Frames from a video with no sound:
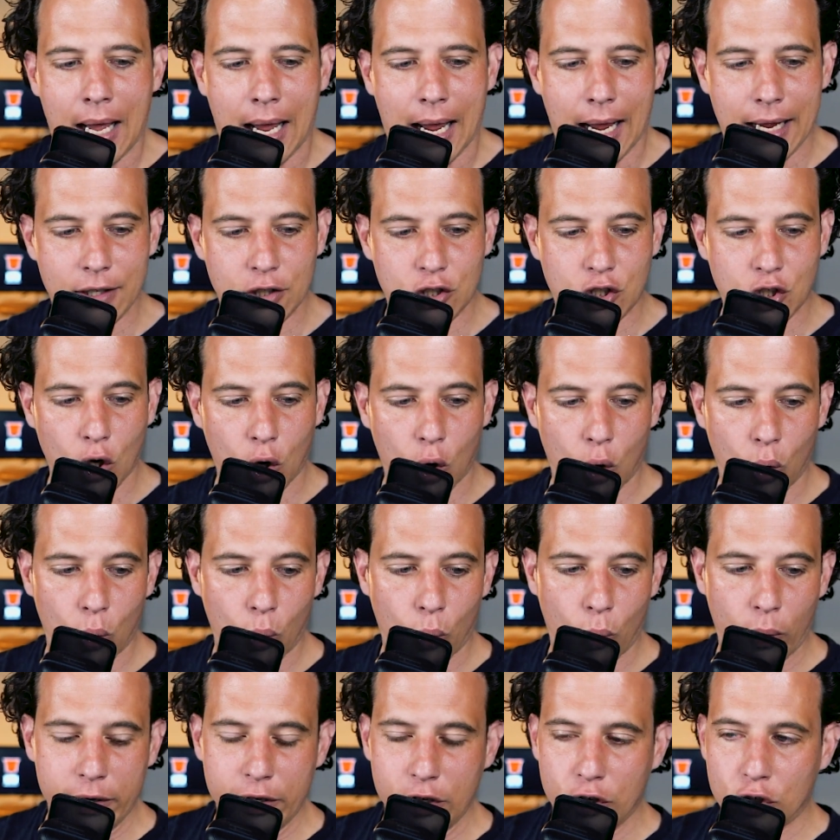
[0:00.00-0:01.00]
And so
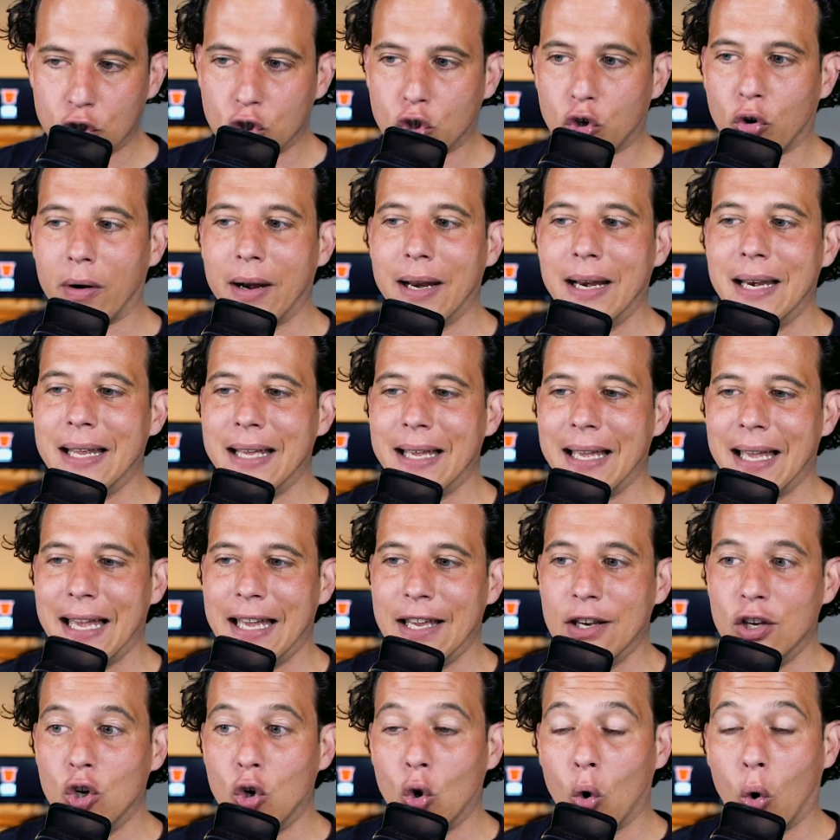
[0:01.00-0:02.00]
when you're trading
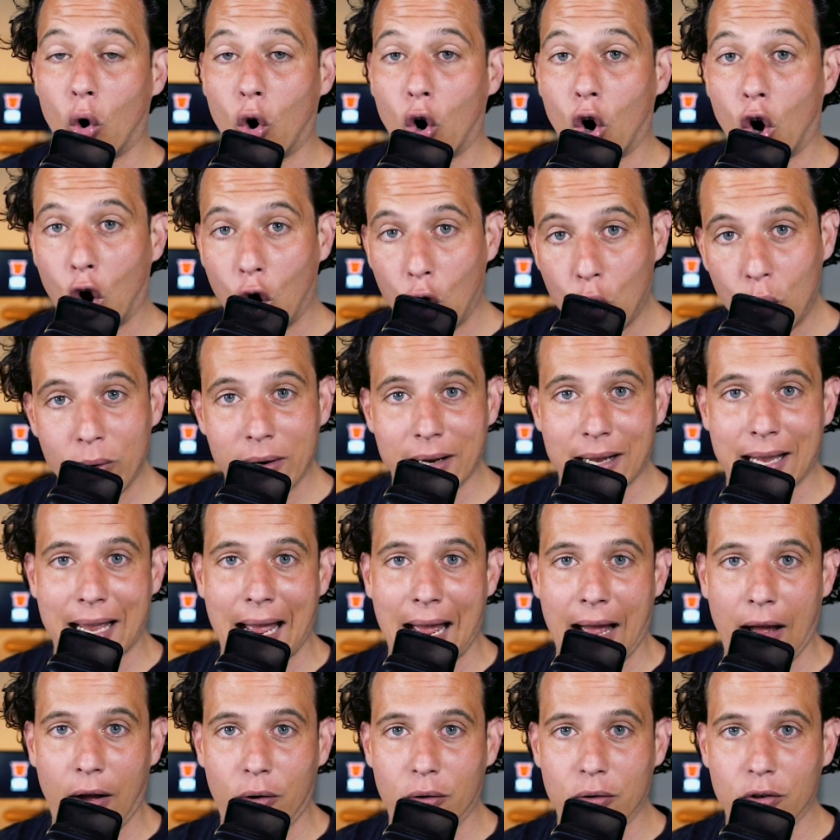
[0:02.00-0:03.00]
in your own
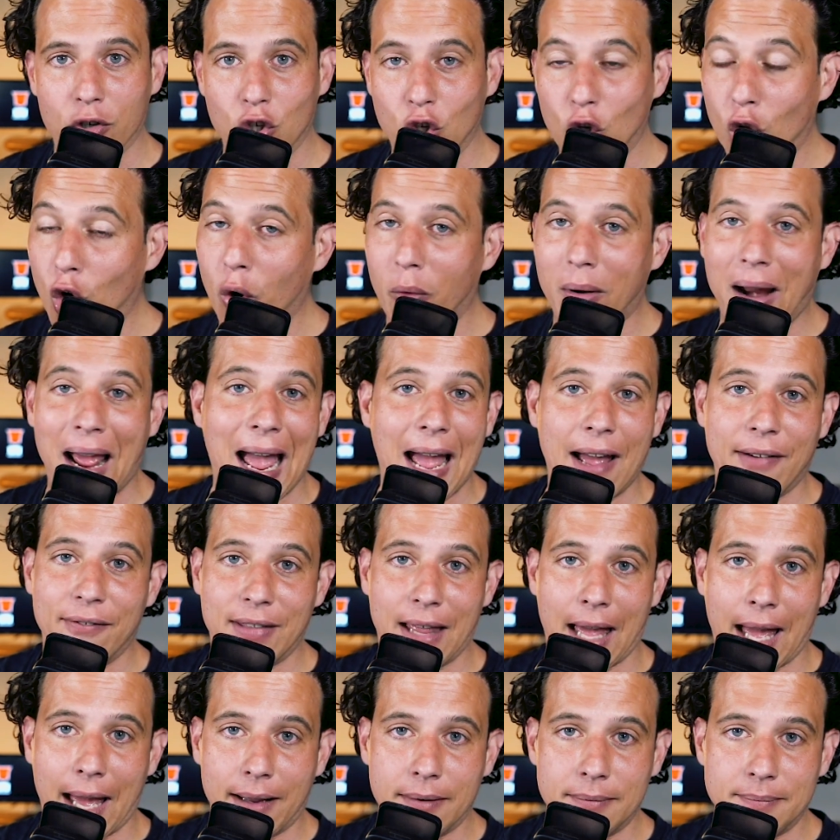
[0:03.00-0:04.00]
account, you don't have that